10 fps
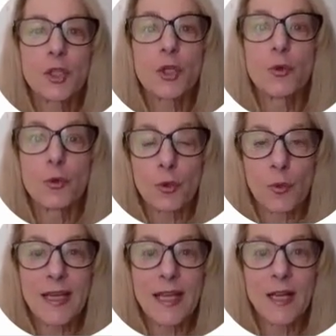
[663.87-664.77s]
2,
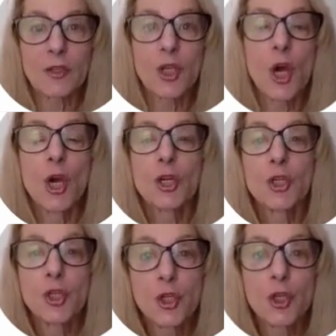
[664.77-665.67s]
3 years
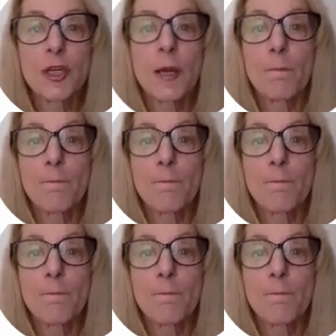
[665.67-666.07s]
should